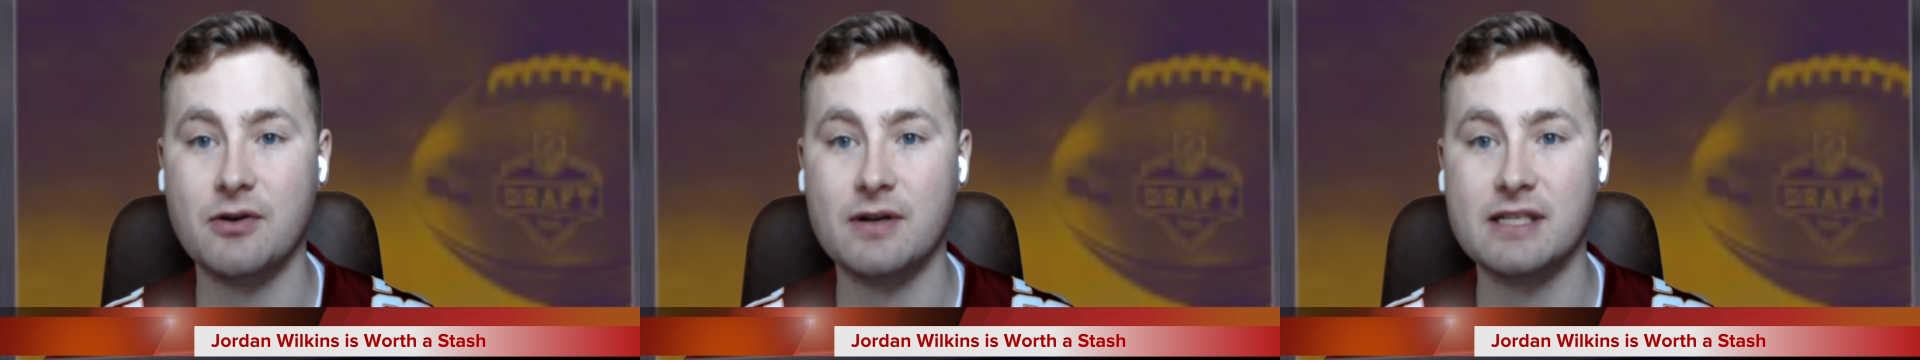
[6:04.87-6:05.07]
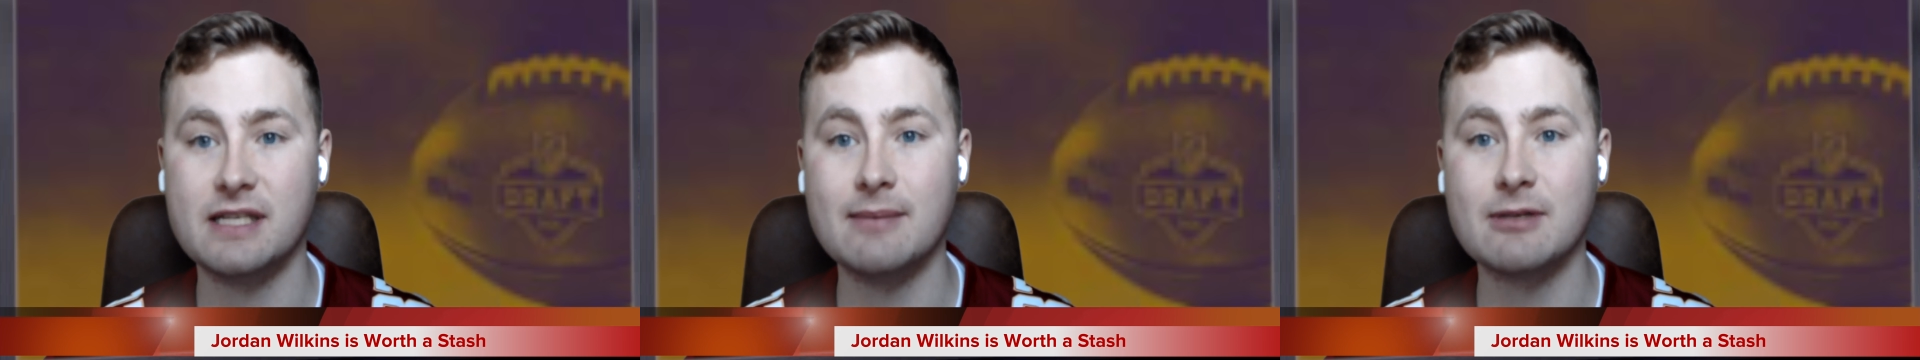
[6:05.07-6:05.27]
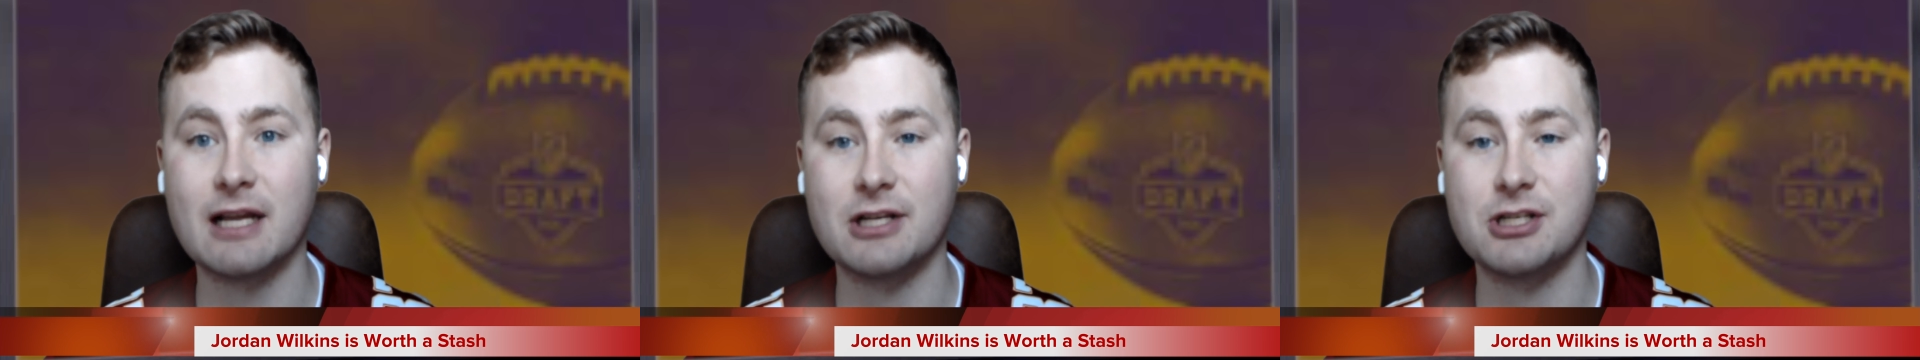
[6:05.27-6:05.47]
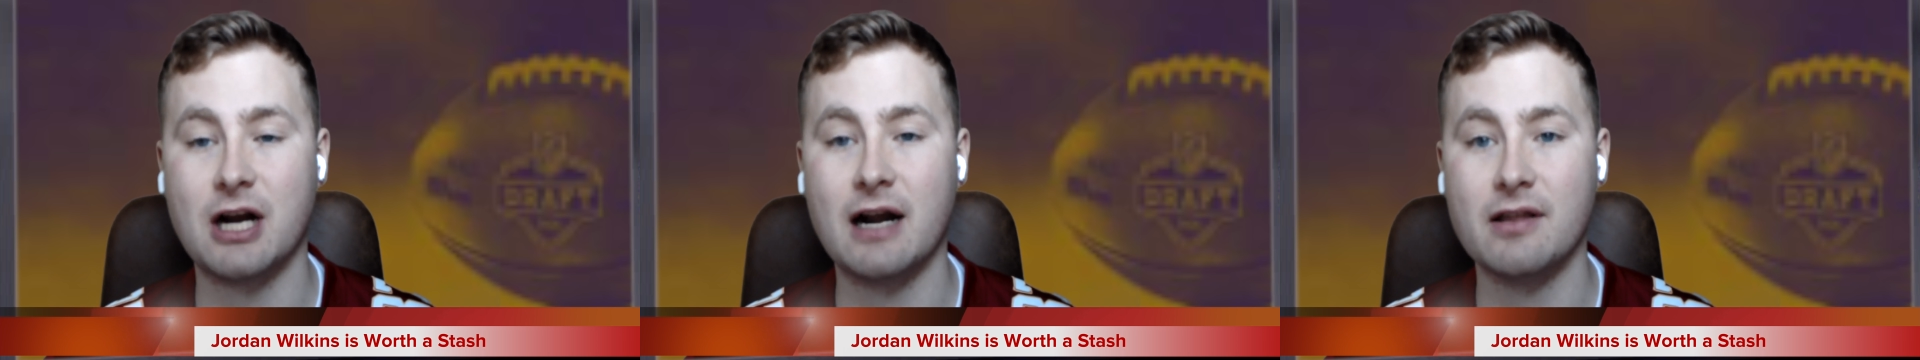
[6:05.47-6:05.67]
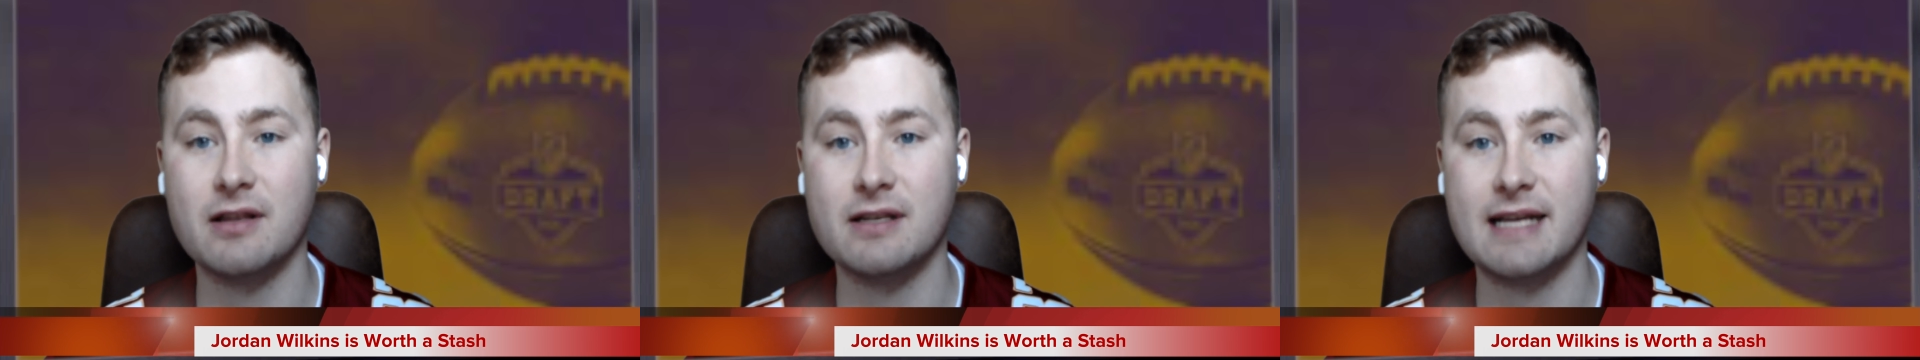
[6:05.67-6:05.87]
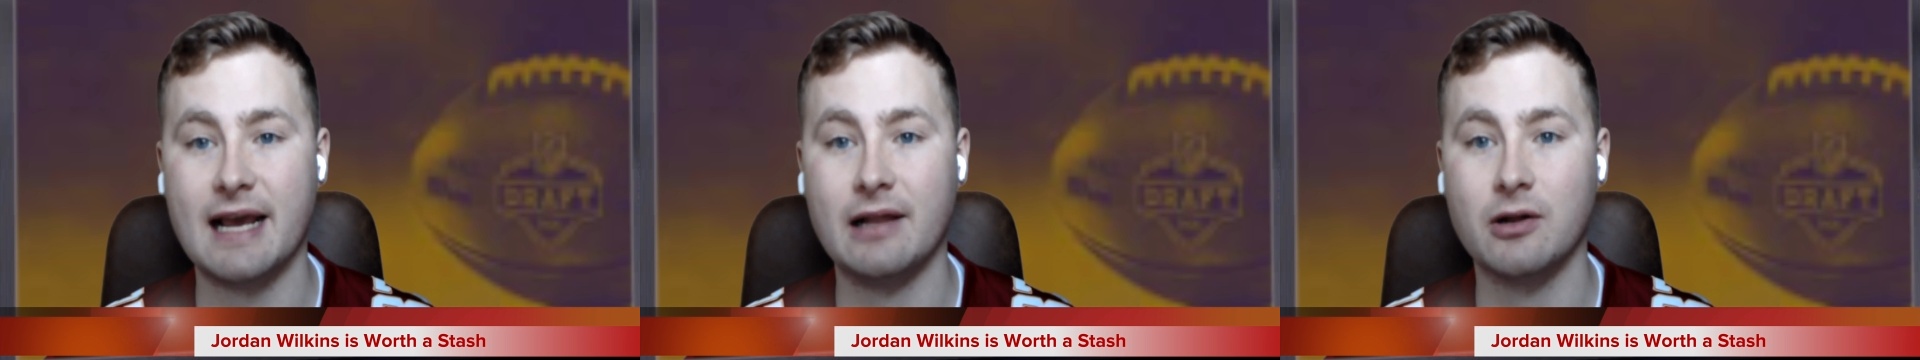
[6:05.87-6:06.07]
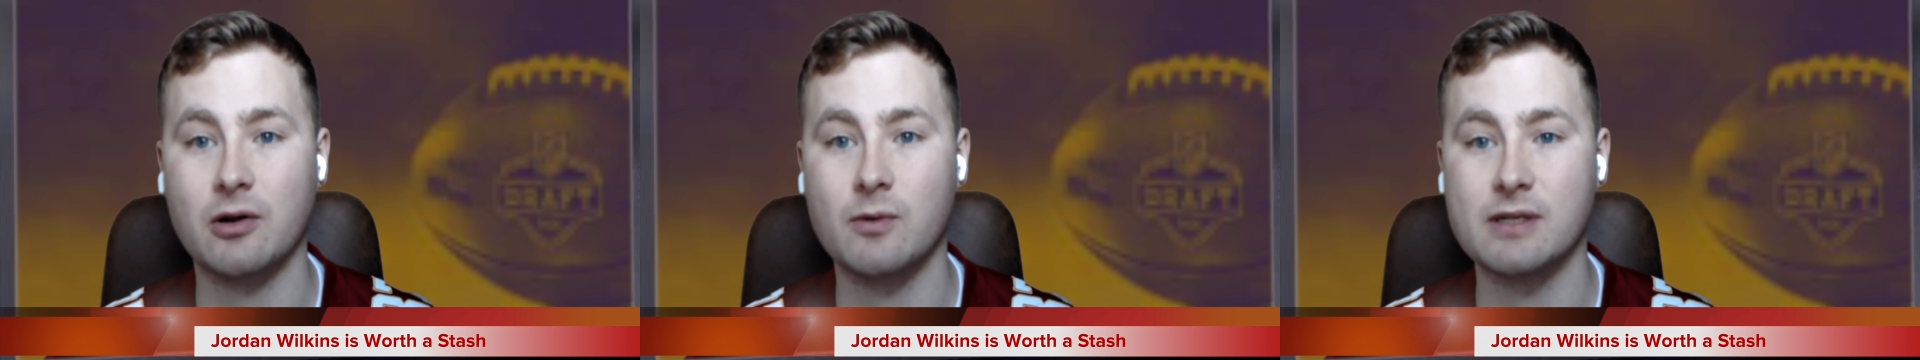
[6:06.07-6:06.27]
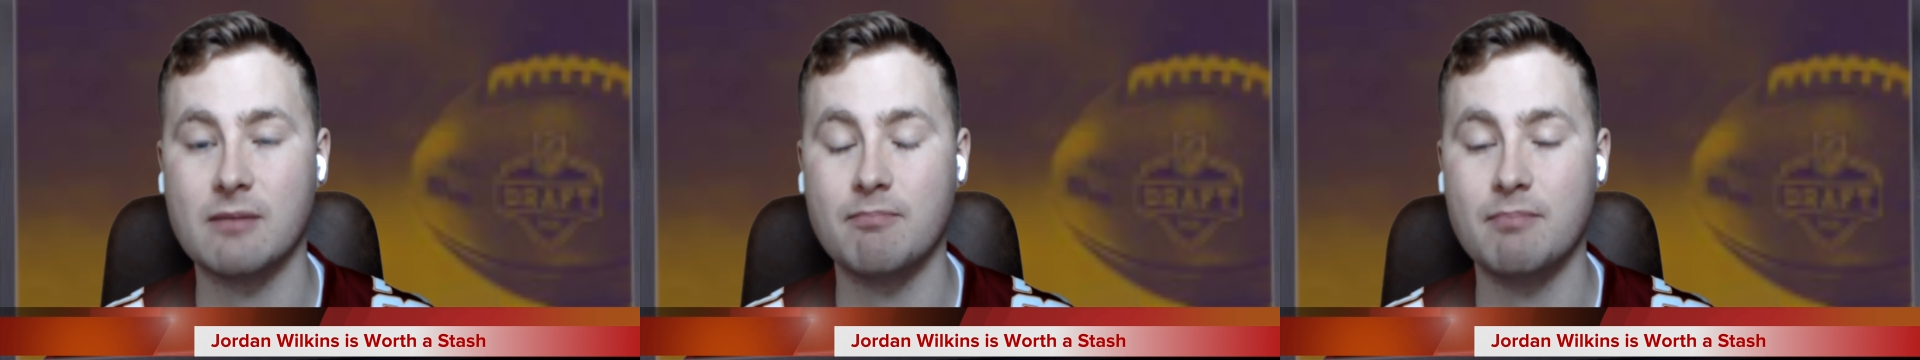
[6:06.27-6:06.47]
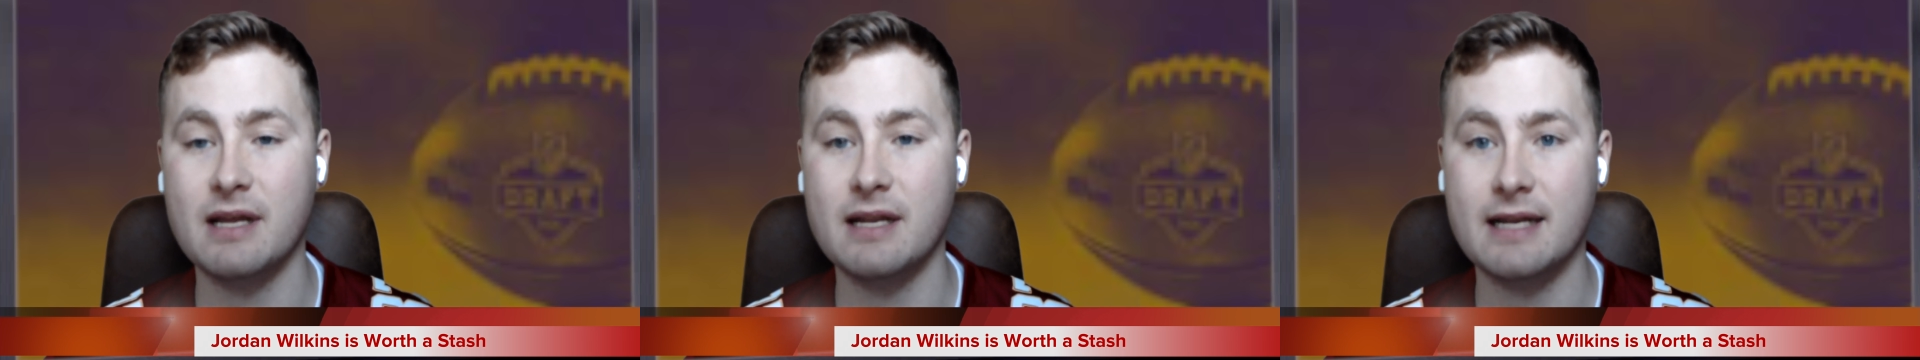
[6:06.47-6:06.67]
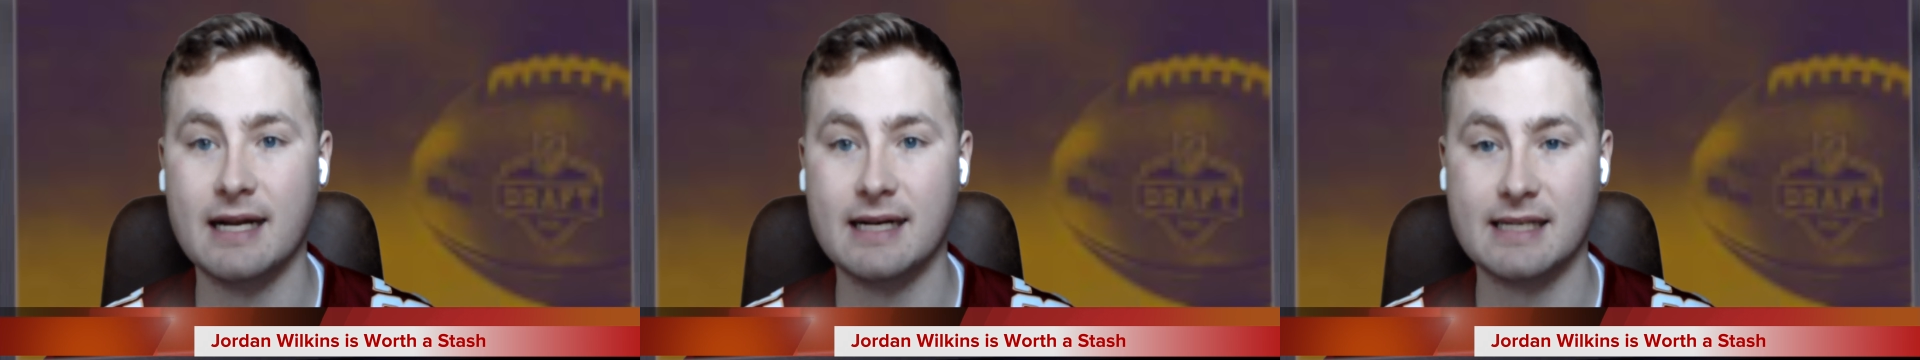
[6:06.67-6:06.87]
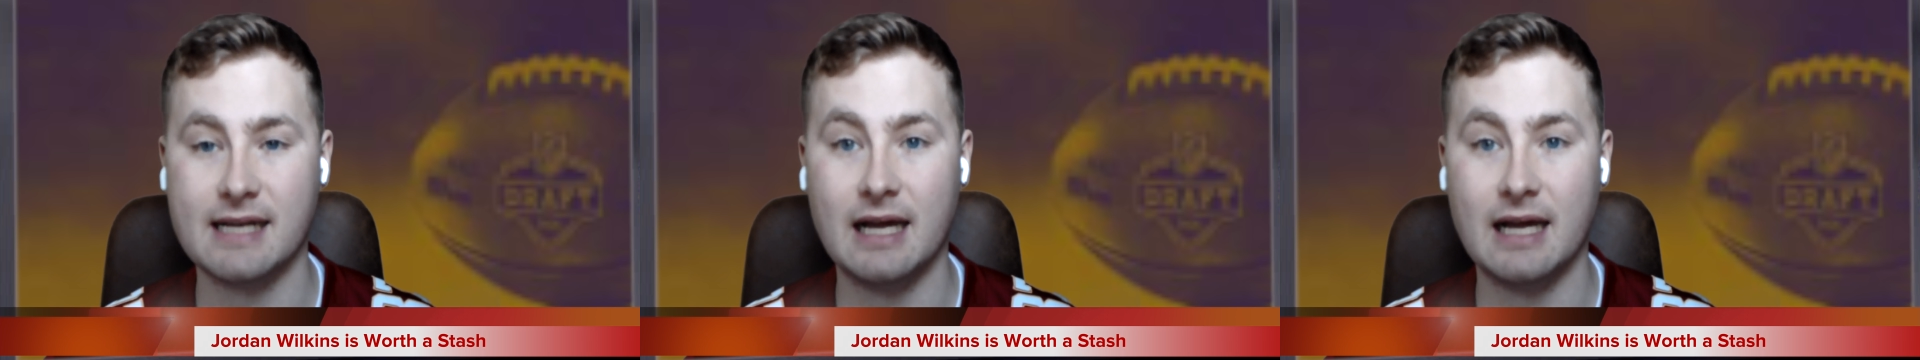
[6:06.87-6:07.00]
It seems like Jonathan Taylor was a bit nicked